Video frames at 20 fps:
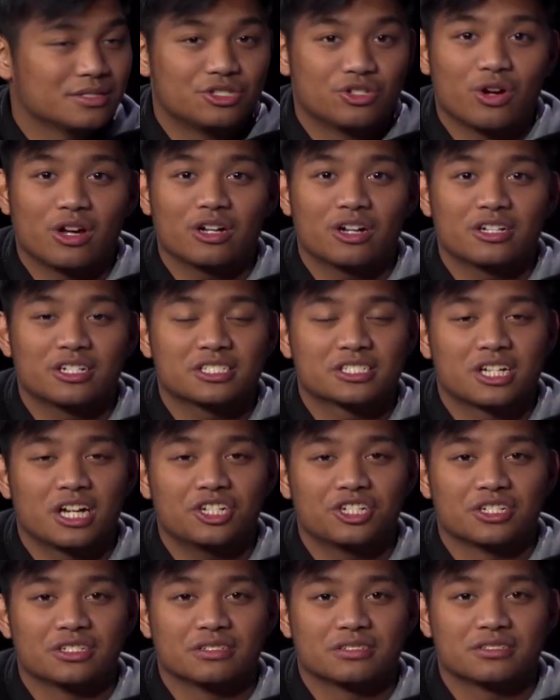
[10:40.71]
join our
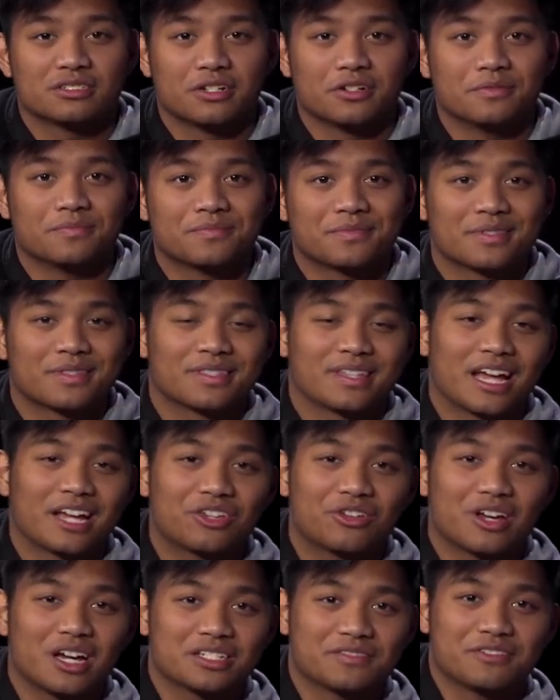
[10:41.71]
discussion. So thank
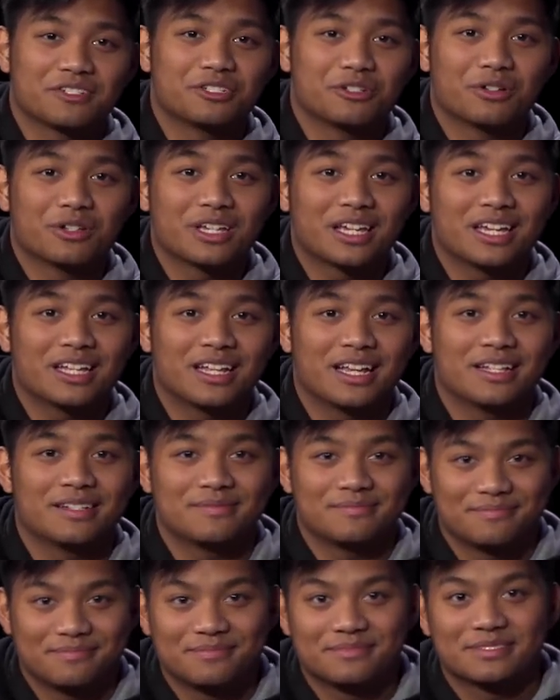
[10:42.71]
you guys for tuning in, and
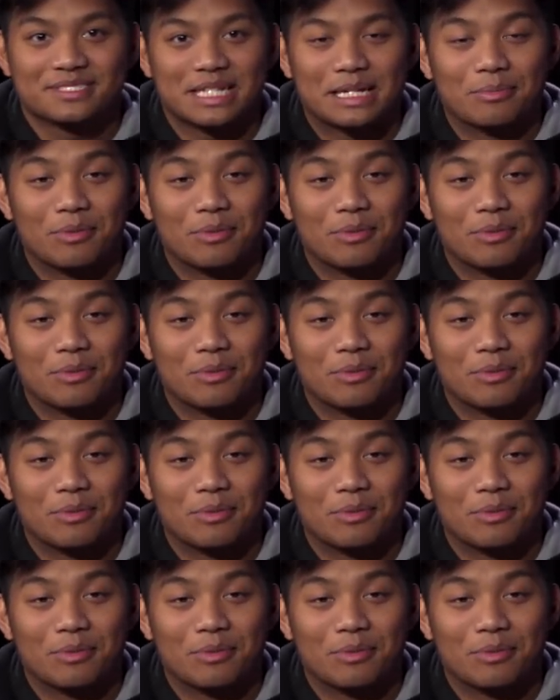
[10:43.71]
stay